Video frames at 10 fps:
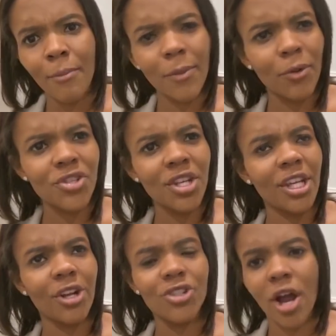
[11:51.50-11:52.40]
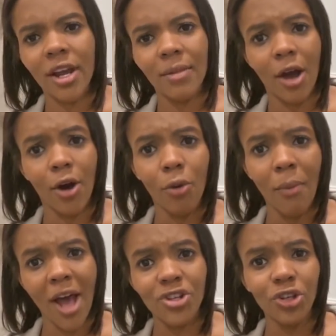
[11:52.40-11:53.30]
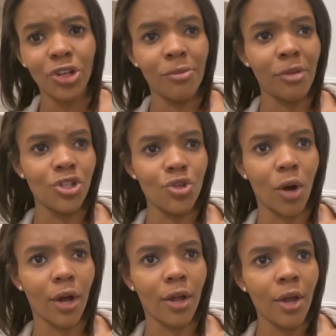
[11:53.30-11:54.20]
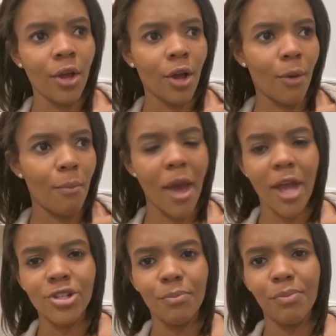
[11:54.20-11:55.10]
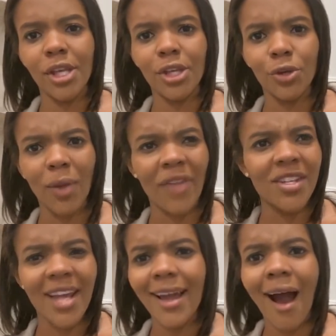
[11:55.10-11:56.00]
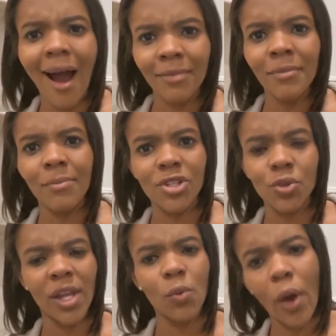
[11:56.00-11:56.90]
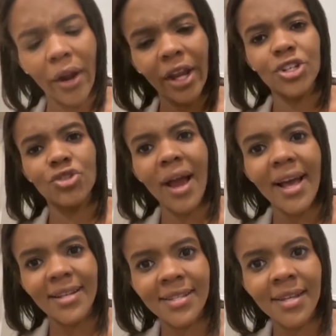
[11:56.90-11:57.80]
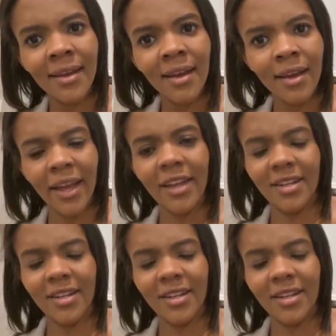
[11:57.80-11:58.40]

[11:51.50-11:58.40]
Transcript: People sitting here talking about, oh, masculinity means you want men to beat you. Like the dichotomy between wearing a dress like,